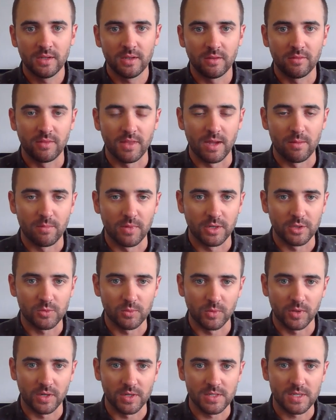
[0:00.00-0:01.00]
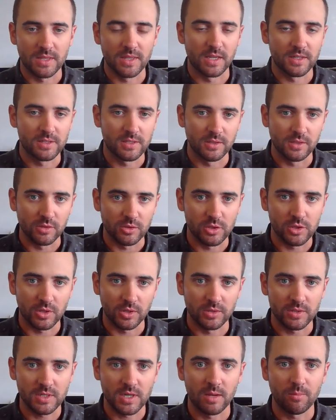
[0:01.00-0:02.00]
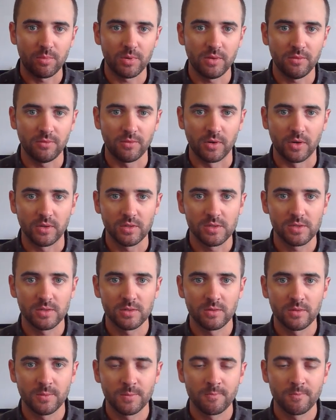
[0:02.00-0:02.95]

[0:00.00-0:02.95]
that much, we're going to send that to the insurance company first.